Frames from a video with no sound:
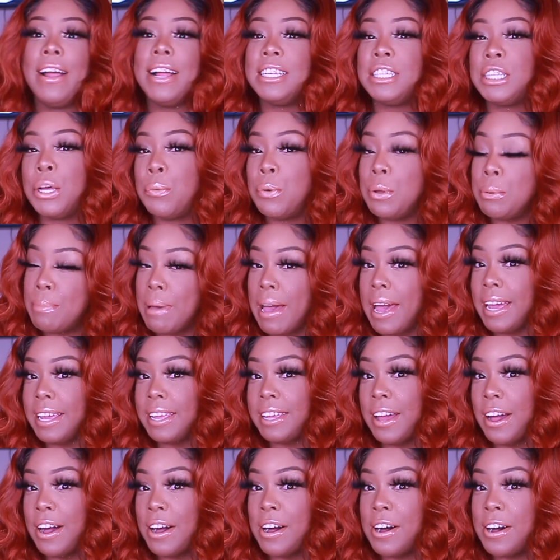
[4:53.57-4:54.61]
So we back,
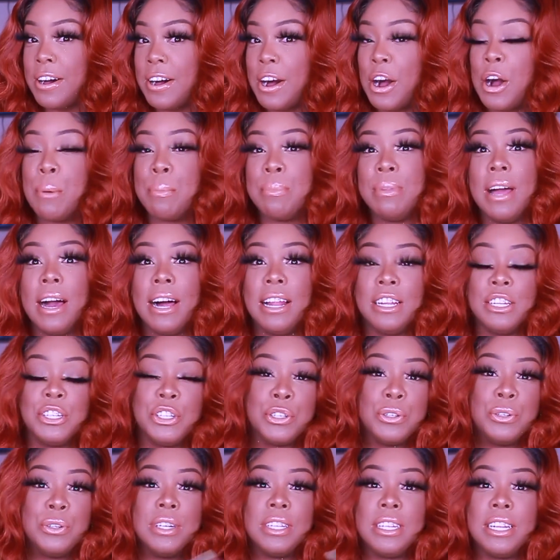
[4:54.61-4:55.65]
y'all. I hope y'all
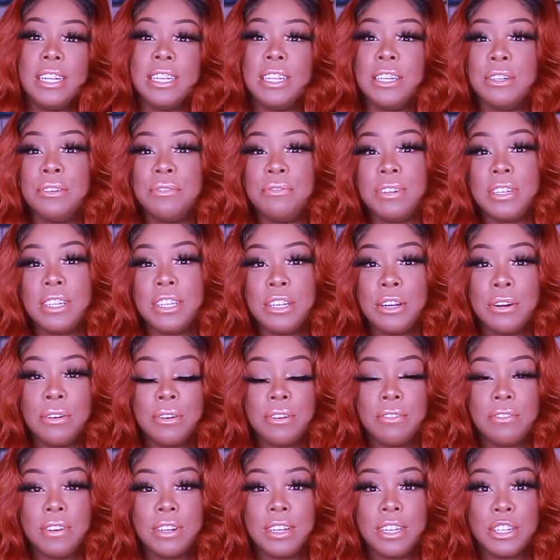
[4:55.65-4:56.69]
enjoyed the little video
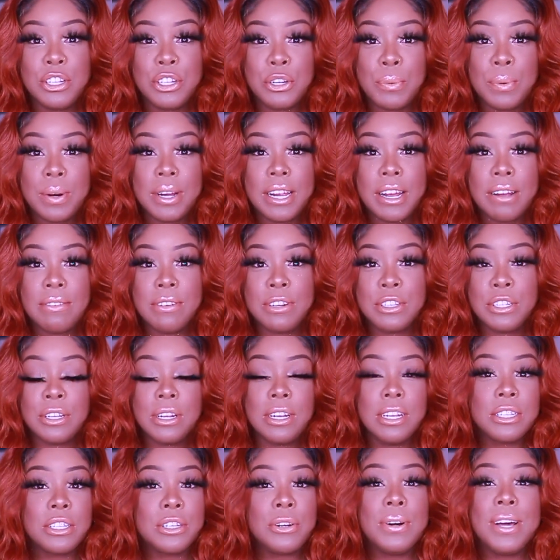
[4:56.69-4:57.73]
footage or whatever. So
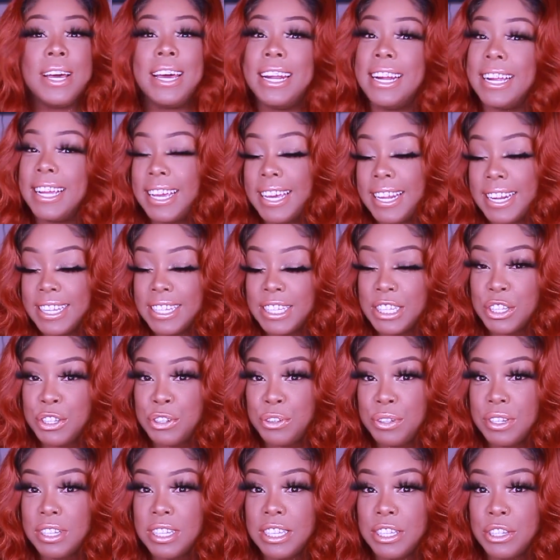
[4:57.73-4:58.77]
let's go ahead and get into
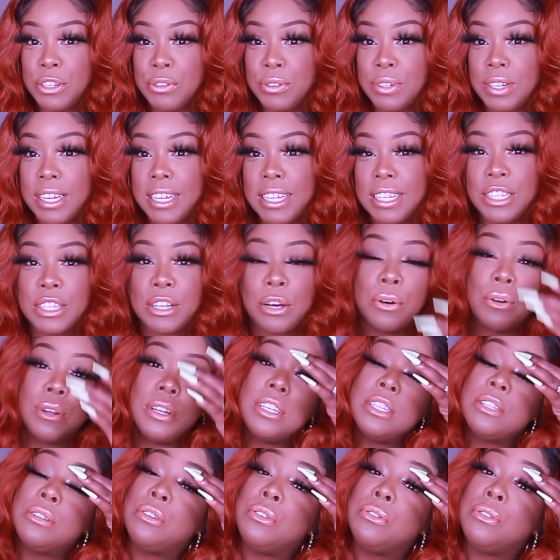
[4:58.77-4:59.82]
this unit. So
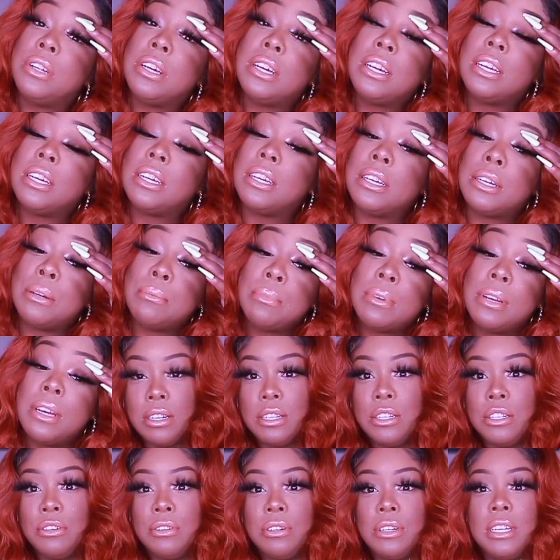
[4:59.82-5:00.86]
this unit, um,
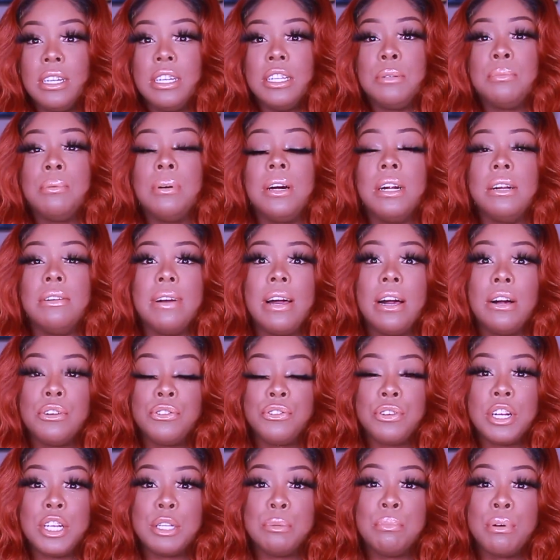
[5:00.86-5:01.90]
this unit is part of
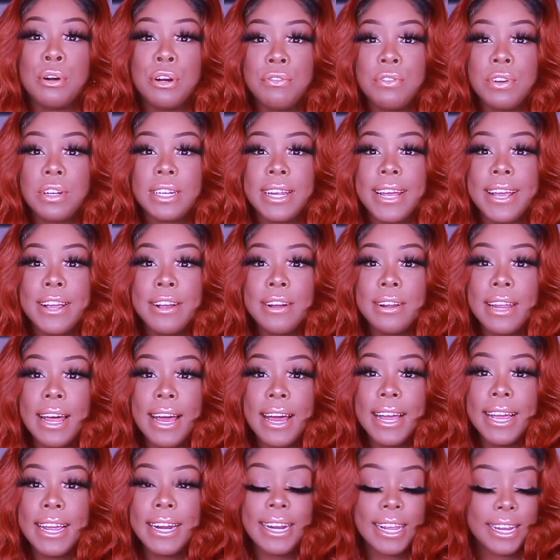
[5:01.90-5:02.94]
Outre's Perfect
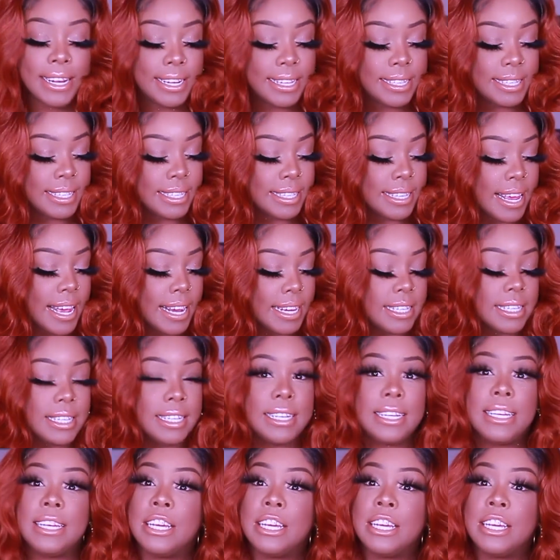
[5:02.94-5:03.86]
Hairline, and this is actually